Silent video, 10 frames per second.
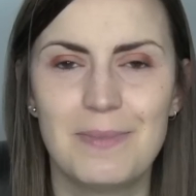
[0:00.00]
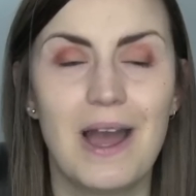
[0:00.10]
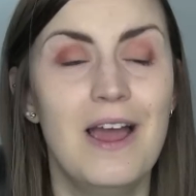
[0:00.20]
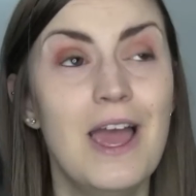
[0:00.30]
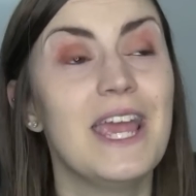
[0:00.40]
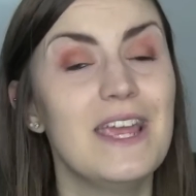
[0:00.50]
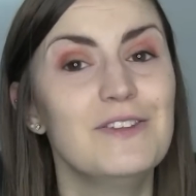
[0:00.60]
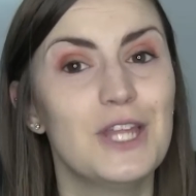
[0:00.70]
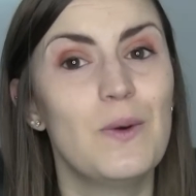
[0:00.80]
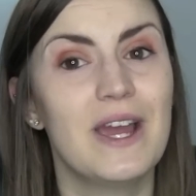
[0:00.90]
But
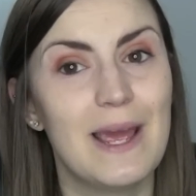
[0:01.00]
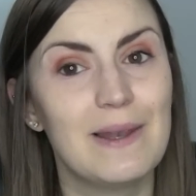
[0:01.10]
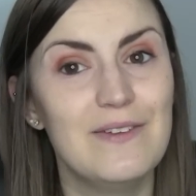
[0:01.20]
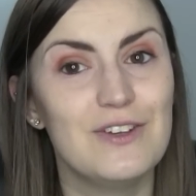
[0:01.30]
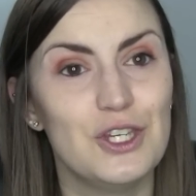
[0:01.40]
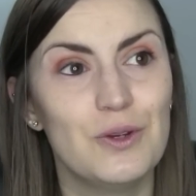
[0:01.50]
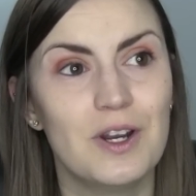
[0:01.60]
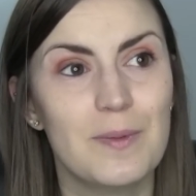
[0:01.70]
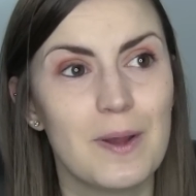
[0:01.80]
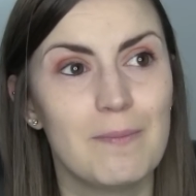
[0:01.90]
even though I am living in
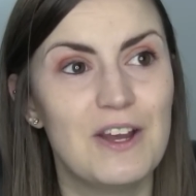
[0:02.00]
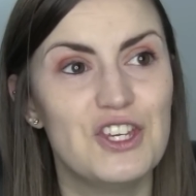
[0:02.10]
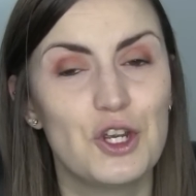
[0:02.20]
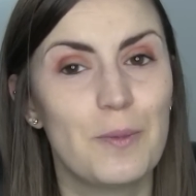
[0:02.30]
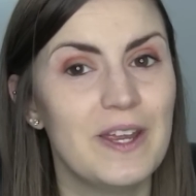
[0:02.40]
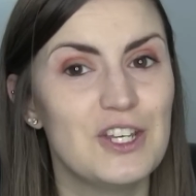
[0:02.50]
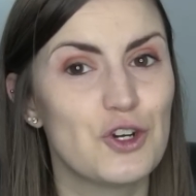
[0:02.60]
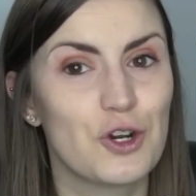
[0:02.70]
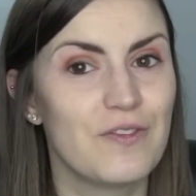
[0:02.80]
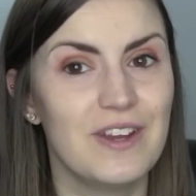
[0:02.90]
Europe, my European
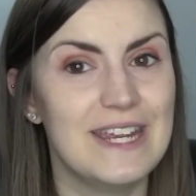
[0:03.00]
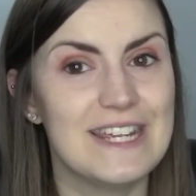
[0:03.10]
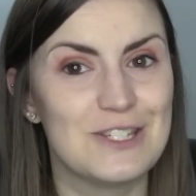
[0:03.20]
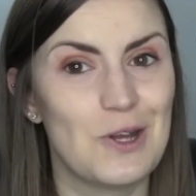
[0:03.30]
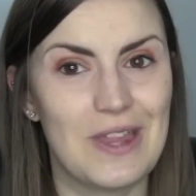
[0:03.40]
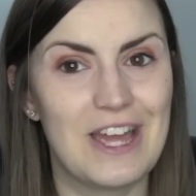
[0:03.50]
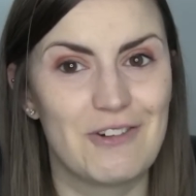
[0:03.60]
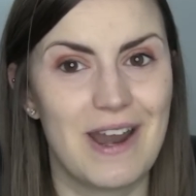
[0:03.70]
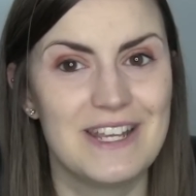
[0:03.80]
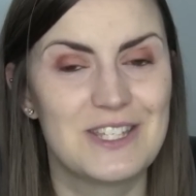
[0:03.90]
geography is not that
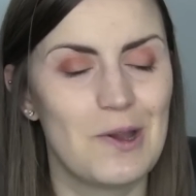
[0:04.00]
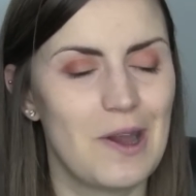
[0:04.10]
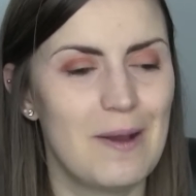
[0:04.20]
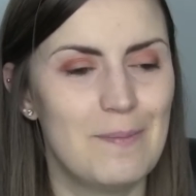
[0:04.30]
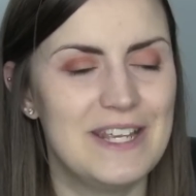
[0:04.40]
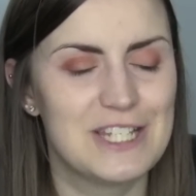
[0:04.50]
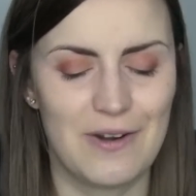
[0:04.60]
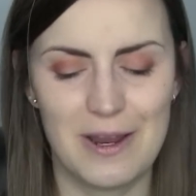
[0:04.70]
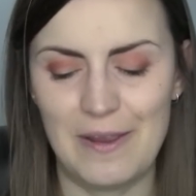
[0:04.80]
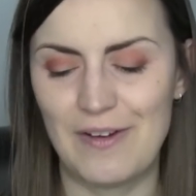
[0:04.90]
great, so please
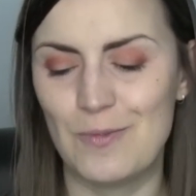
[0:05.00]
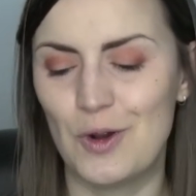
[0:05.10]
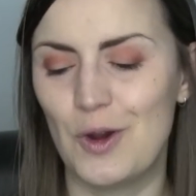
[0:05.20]
correct me if I'm